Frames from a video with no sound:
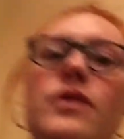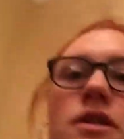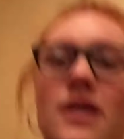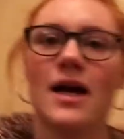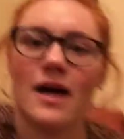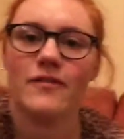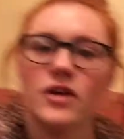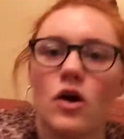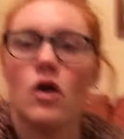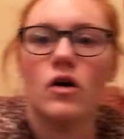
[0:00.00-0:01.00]
we'll
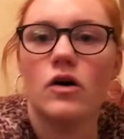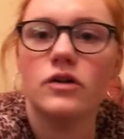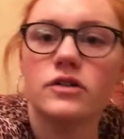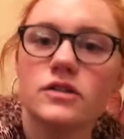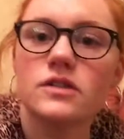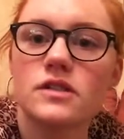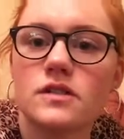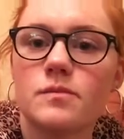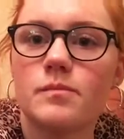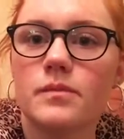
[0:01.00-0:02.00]
carry on
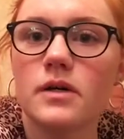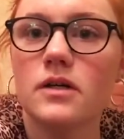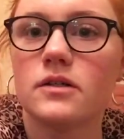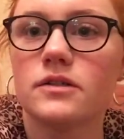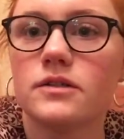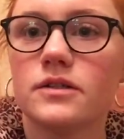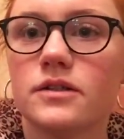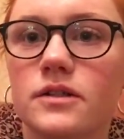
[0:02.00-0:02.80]
spot.